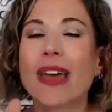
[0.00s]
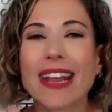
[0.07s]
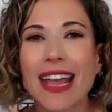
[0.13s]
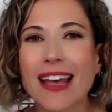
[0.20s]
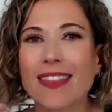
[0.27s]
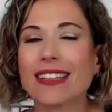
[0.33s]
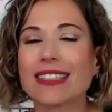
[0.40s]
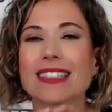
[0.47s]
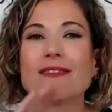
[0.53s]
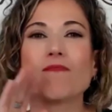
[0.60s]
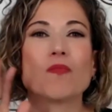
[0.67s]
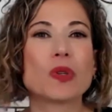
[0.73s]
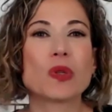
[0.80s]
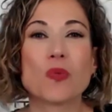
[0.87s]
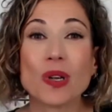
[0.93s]
Again, that's
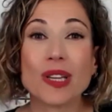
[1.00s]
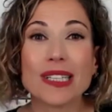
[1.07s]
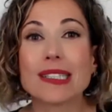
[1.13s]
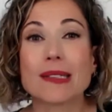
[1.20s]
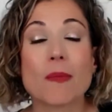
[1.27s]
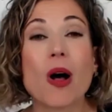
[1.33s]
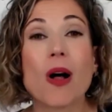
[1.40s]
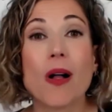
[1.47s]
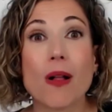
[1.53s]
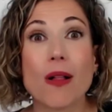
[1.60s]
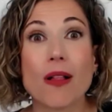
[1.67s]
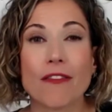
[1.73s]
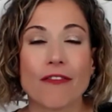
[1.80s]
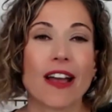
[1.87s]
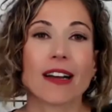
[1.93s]
a, a really
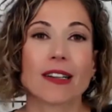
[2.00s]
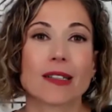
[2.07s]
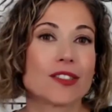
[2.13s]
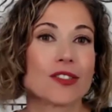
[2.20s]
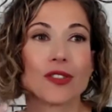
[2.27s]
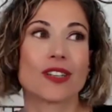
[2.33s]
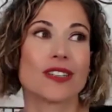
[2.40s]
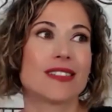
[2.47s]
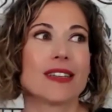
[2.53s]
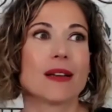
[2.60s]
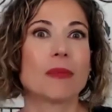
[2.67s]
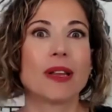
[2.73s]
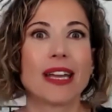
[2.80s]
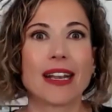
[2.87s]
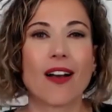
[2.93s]
small effect because you're going to
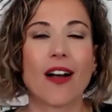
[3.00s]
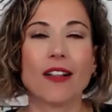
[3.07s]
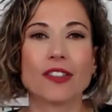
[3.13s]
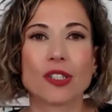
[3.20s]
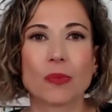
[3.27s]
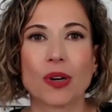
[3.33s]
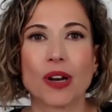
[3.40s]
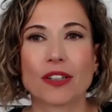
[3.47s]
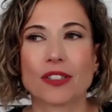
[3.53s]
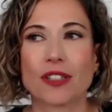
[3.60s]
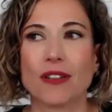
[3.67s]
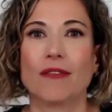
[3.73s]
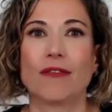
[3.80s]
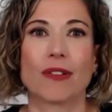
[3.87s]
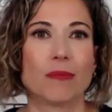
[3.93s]
stimulate collagen
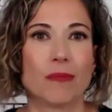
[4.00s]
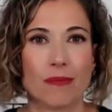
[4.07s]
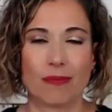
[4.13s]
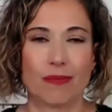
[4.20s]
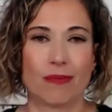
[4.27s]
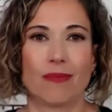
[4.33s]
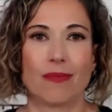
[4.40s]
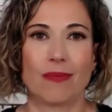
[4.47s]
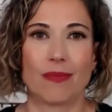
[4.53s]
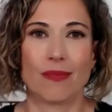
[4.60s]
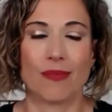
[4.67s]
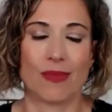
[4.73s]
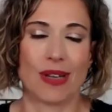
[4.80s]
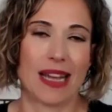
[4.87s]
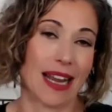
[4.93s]
production from,
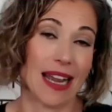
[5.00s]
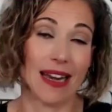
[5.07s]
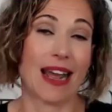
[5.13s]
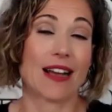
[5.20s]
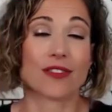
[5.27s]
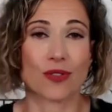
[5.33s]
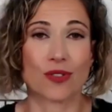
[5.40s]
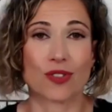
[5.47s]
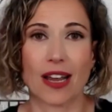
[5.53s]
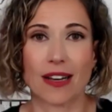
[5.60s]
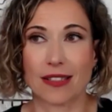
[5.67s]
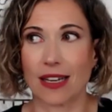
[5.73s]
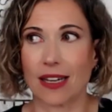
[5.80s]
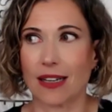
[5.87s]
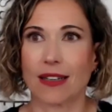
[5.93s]
again,
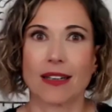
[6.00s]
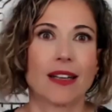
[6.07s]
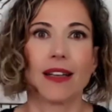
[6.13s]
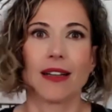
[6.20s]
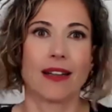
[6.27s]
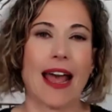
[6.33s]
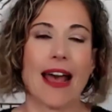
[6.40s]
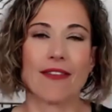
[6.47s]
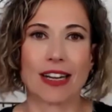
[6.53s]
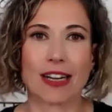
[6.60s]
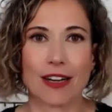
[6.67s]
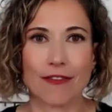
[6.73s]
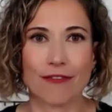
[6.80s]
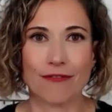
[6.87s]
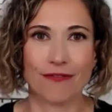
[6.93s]
exercising, having
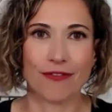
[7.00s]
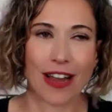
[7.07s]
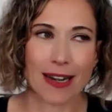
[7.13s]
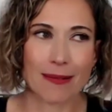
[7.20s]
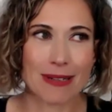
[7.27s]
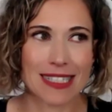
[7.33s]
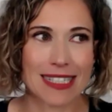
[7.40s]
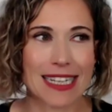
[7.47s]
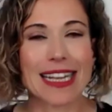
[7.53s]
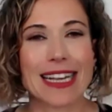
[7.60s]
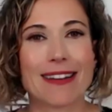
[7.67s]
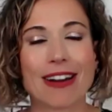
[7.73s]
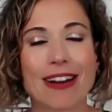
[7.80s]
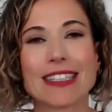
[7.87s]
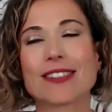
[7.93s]
enough vitamin
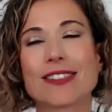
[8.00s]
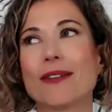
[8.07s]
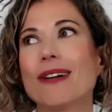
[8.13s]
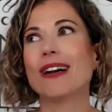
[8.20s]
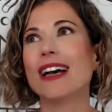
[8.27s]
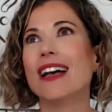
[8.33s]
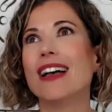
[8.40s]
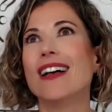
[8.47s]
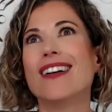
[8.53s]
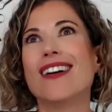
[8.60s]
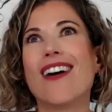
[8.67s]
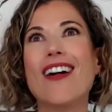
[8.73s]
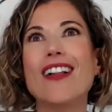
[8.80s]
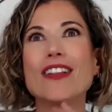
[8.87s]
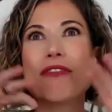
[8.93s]
C, right? So
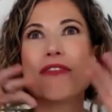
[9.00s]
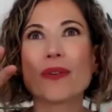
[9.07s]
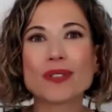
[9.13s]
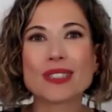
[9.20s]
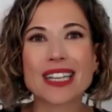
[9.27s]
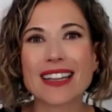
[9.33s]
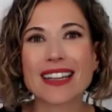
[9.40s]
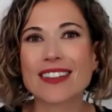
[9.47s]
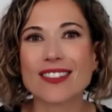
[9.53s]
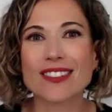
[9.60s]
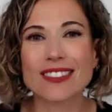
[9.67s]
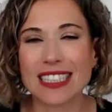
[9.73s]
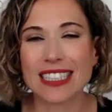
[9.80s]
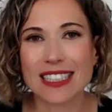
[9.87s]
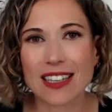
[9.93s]
all of those like
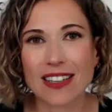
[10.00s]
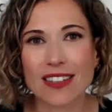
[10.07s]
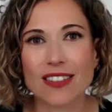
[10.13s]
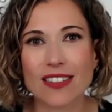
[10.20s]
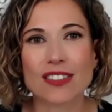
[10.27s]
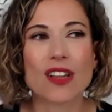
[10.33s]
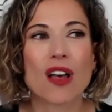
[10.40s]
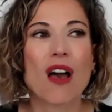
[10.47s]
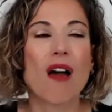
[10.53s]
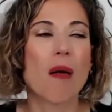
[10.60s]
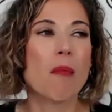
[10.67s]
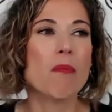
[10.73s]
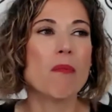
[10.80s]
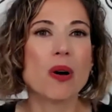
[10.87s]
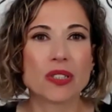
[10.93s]
little details
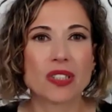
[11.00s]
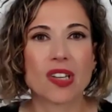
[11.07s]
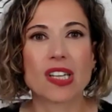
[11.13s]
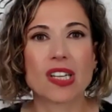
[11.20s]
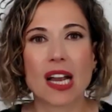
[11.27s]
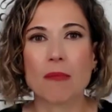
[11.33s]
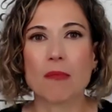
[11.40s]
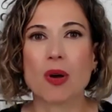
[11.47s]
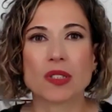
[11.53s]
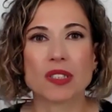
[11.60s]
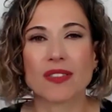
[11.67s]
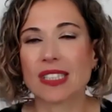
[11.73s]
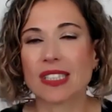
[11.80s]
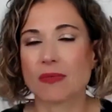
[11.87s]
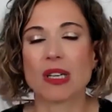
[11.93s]
most of the time,
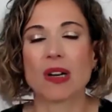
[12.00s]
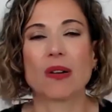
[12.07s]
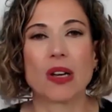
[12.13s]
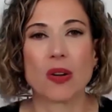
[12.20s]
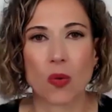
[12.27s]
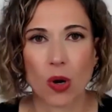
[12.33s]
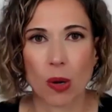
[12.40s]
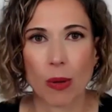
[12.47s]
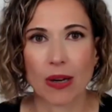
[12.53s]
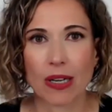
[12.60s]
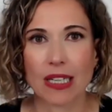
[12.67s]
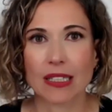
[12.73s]
most of us, we don't need to worry about